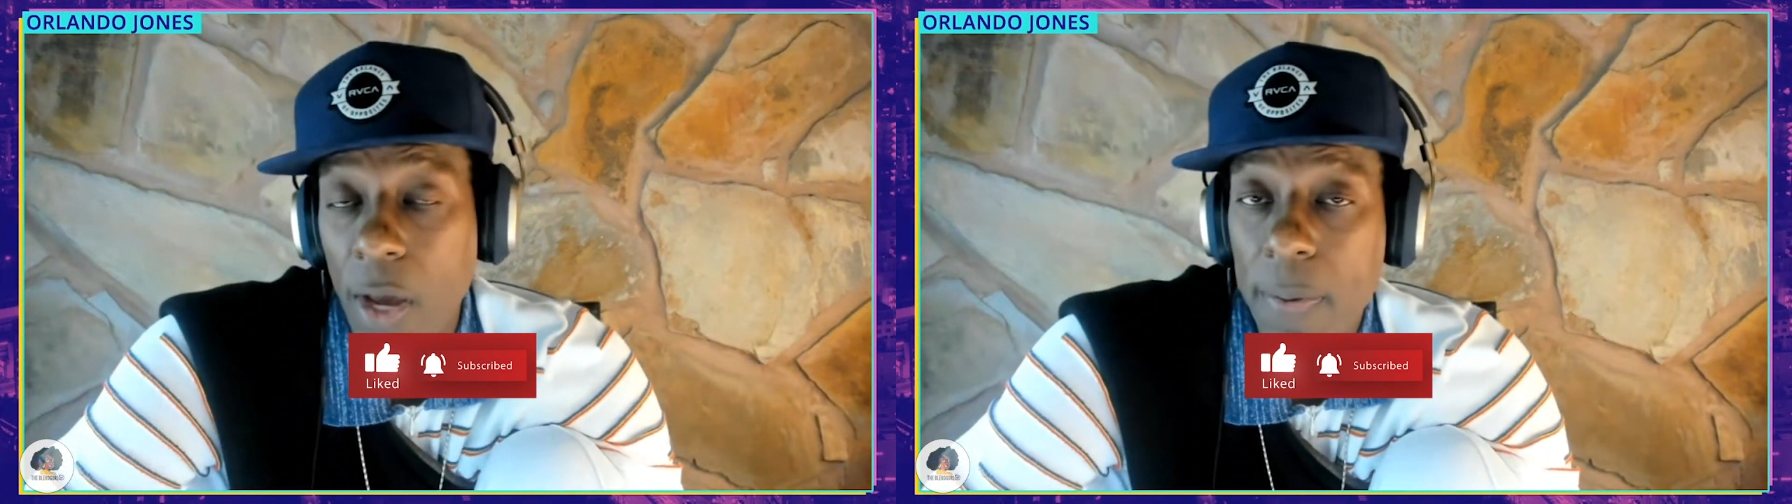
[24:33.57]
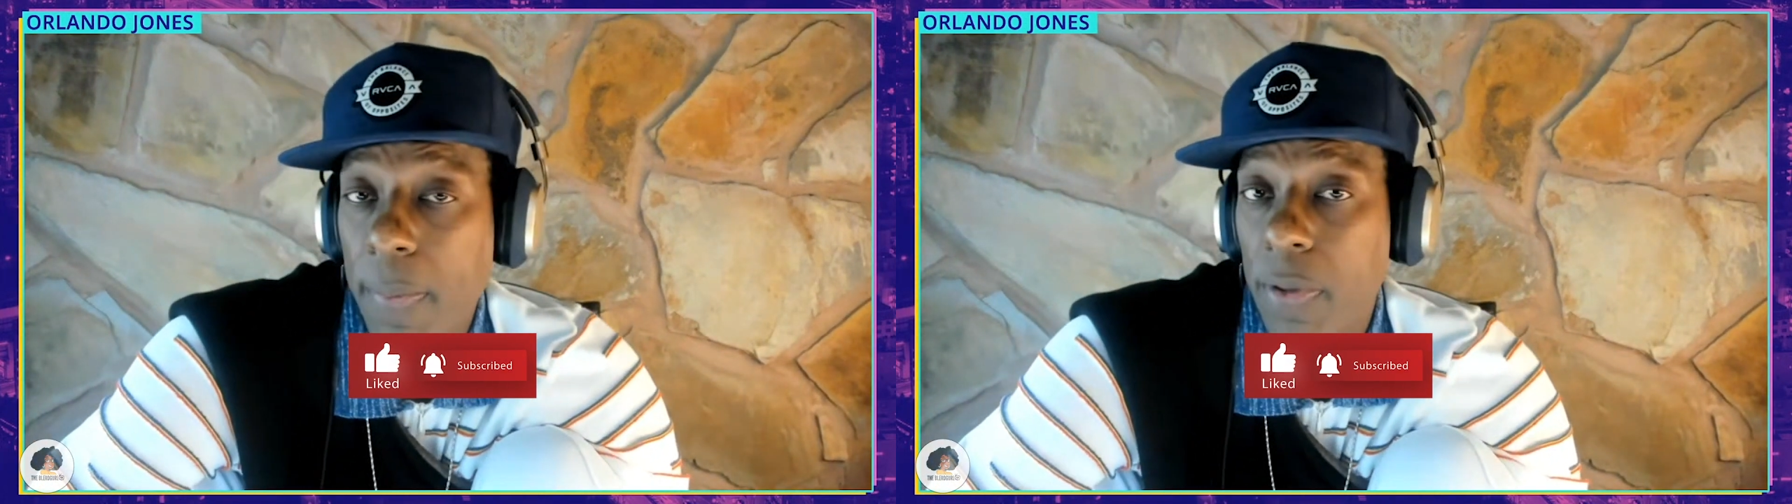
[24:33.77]

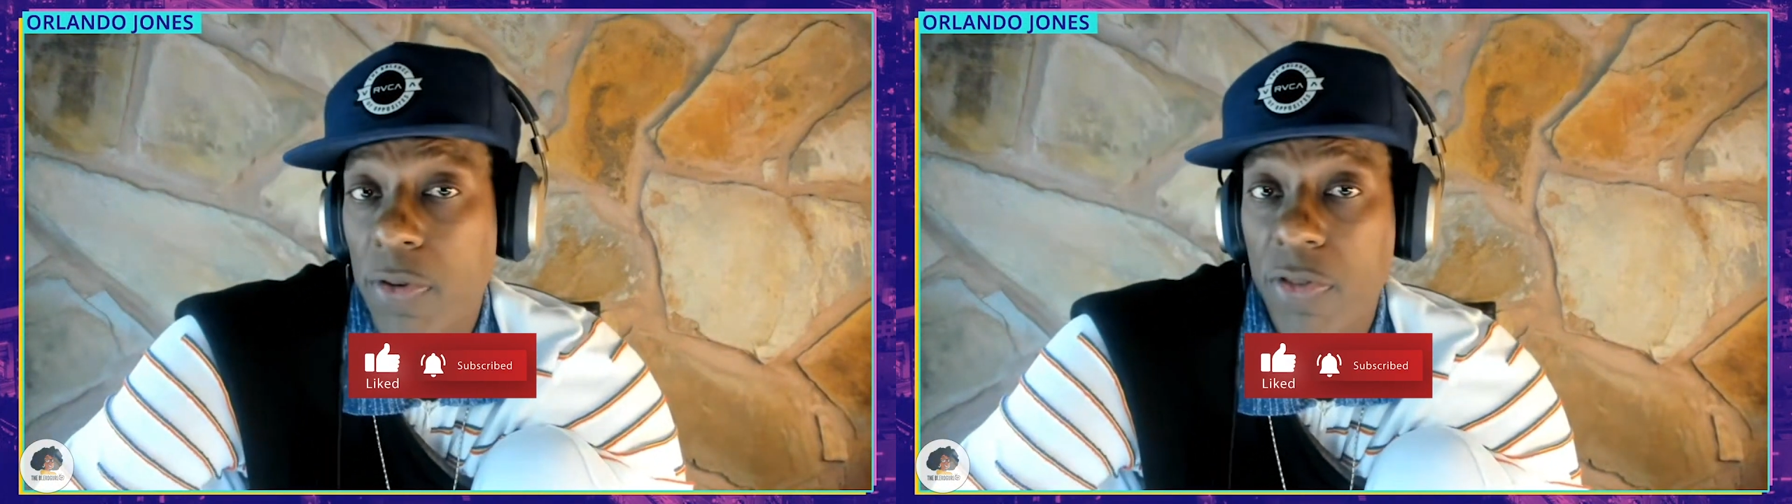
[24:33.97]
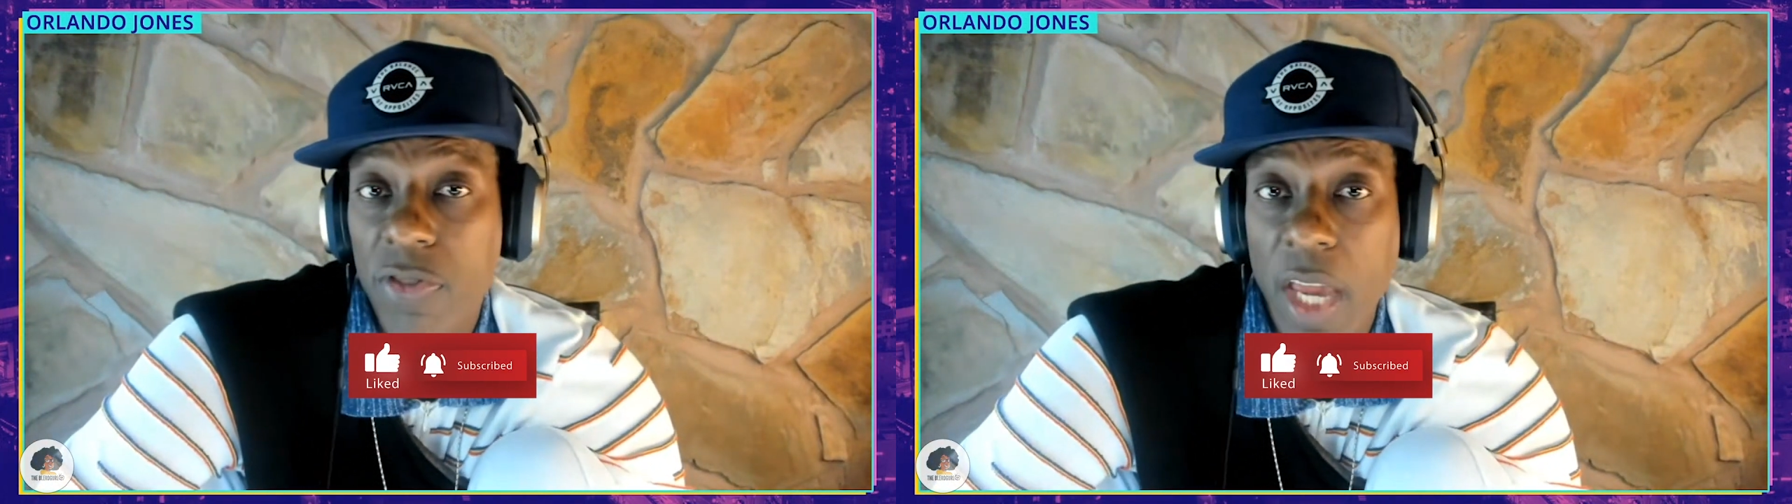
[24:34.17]
White people are
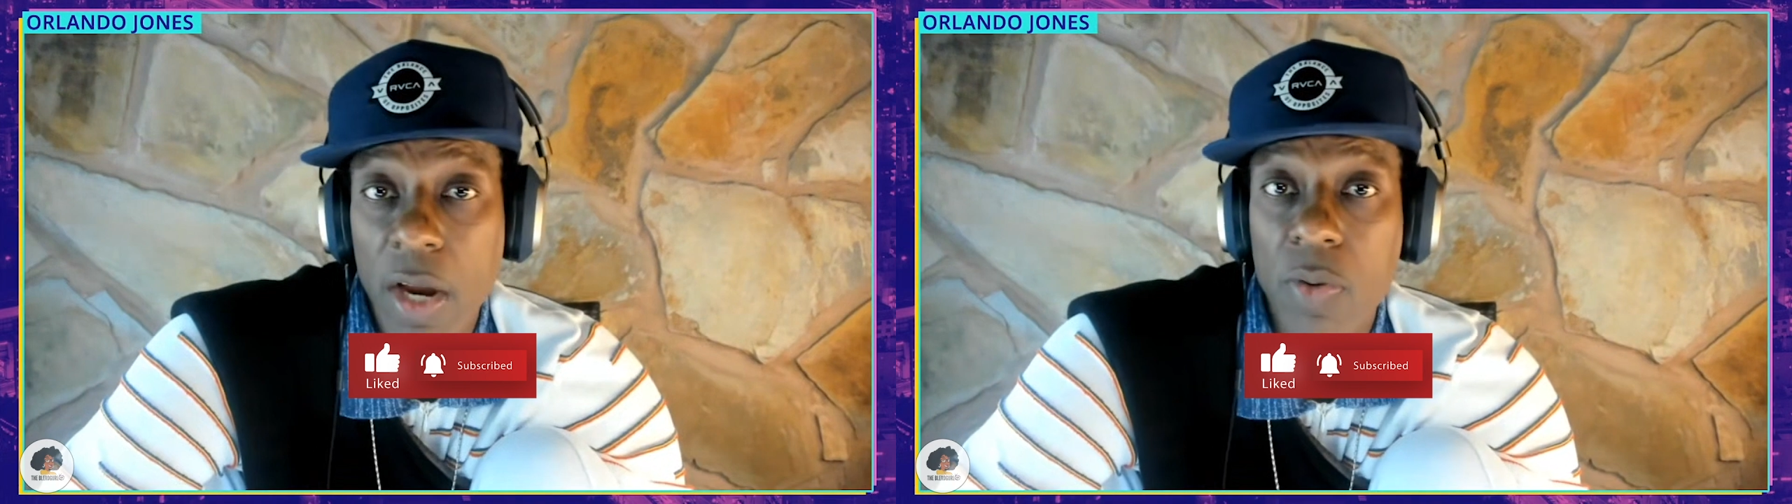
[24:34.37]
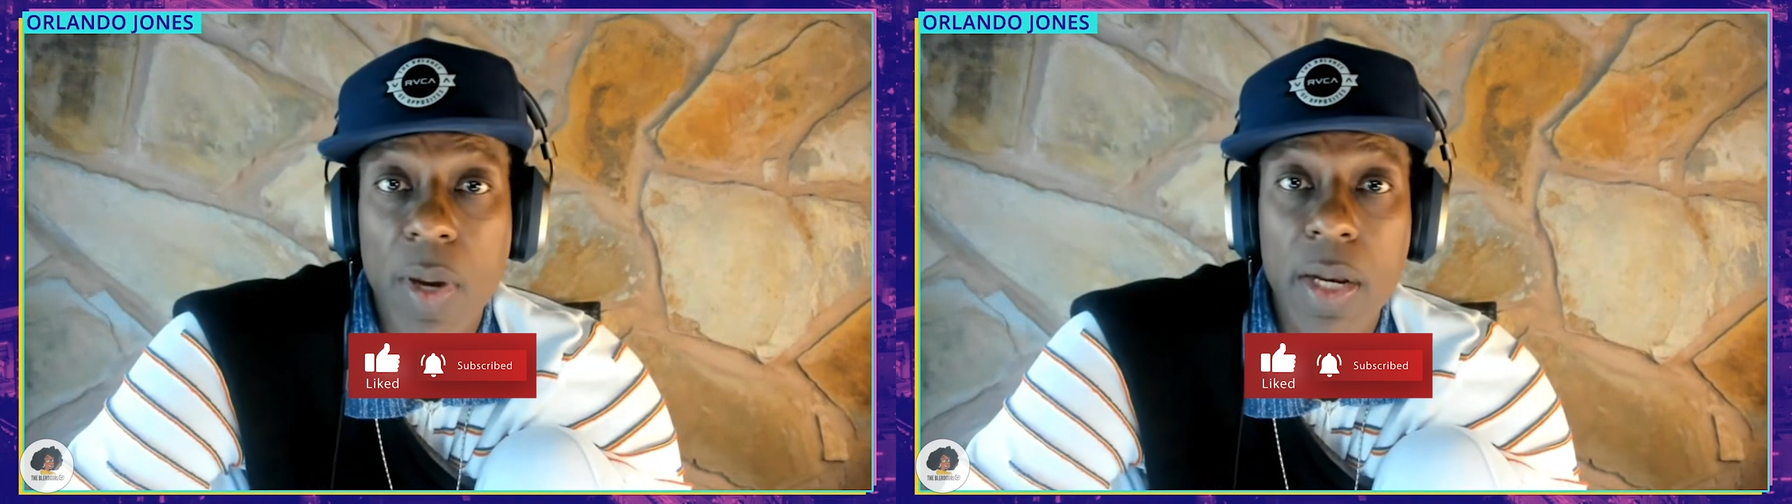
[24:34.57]
just
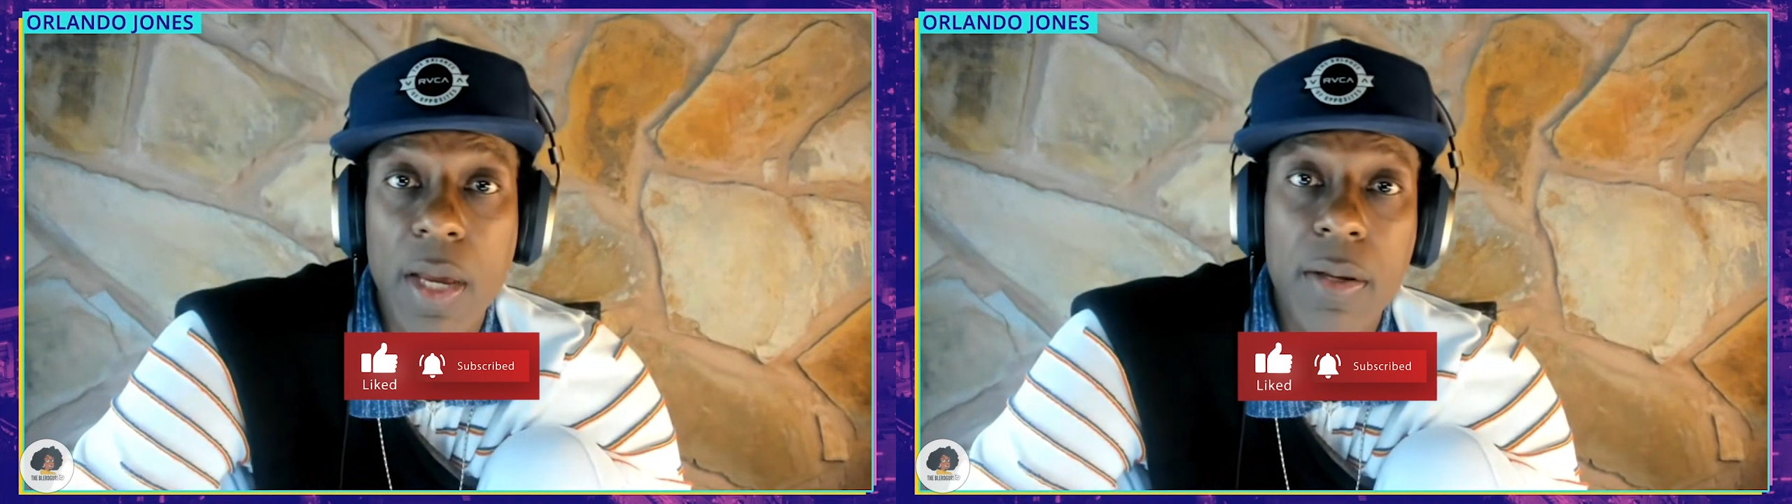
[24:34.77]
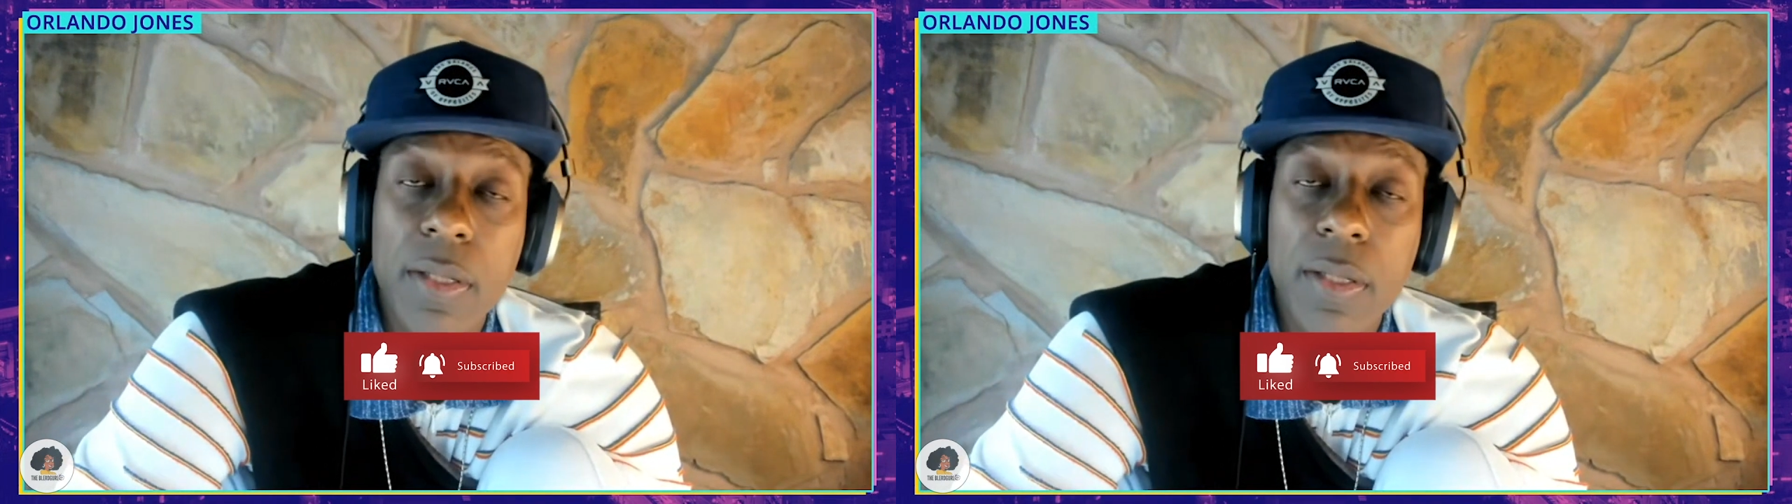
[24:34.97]
scared right now.